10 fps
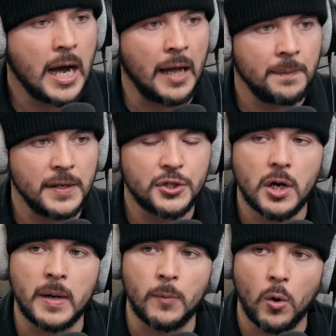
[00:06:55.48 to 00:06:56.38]
on this
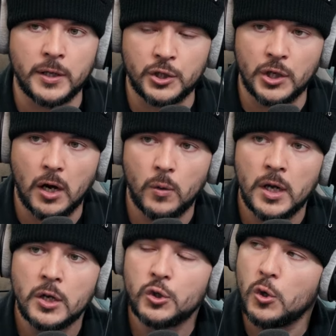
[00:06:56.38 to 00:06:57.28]
show and morning show
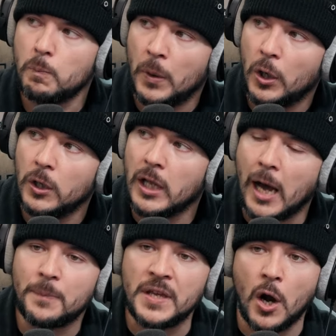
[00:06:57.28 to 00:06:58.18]
to pull
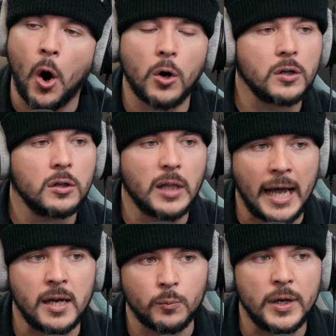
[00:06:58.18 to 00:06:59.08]
up the article
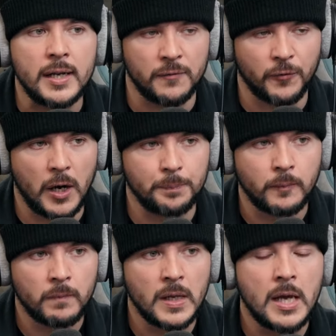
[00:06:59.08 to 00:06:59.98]
I am reading from.
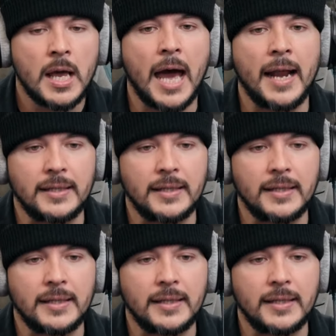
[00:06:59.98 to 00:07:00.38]
And